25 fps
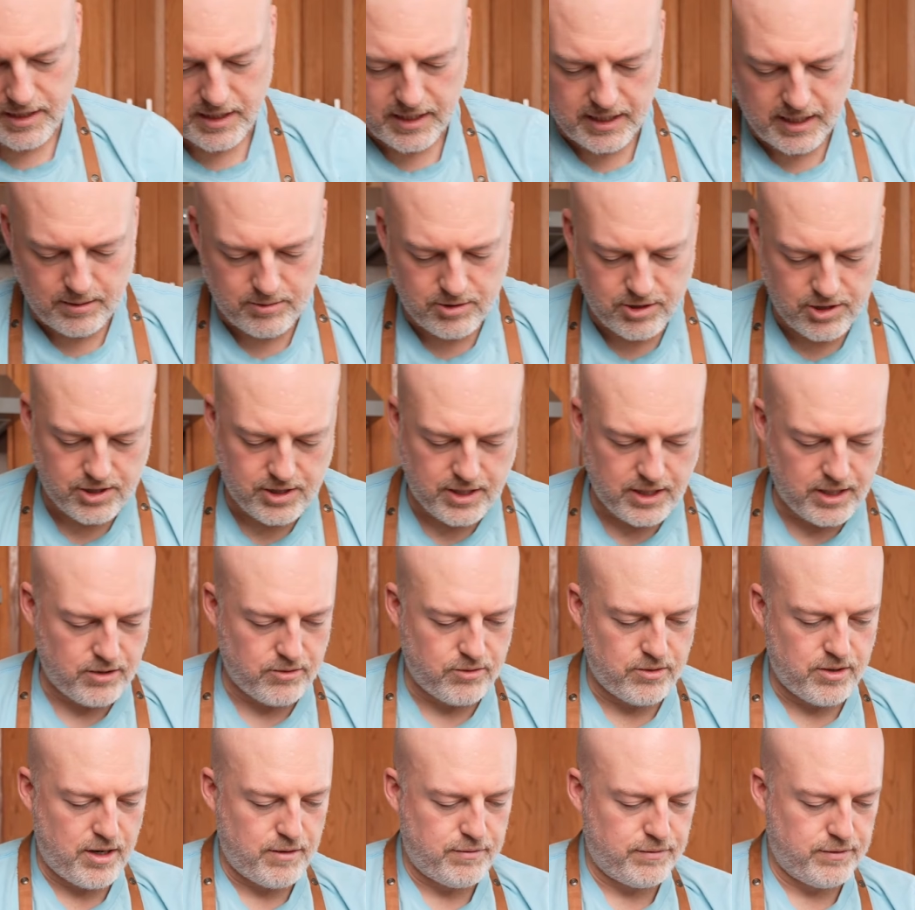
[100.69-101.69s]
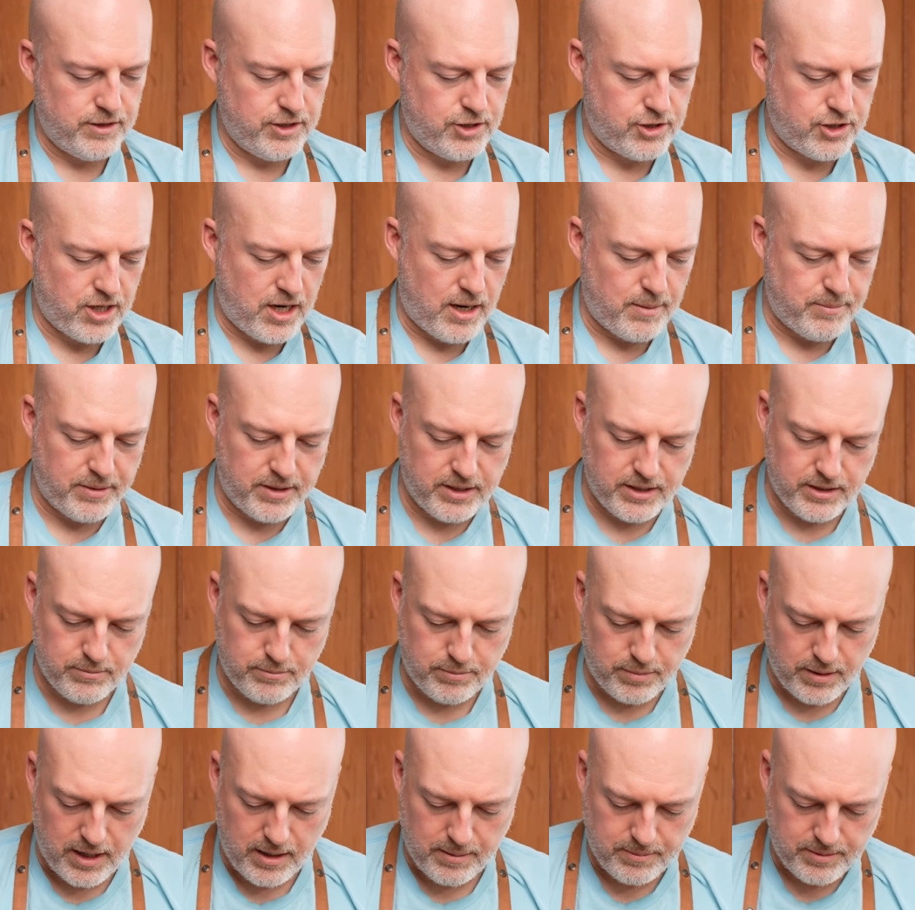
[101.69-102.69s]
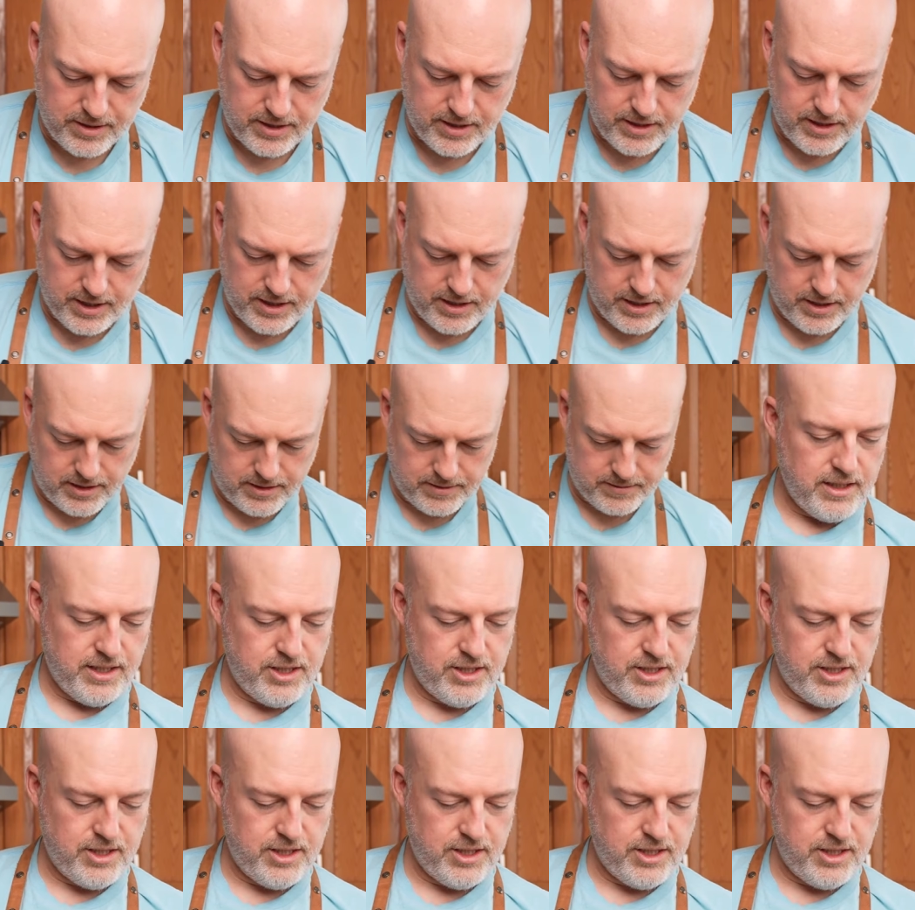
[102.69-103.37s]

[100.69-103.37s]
And I'm just gonna roughly chop it and pop it in here.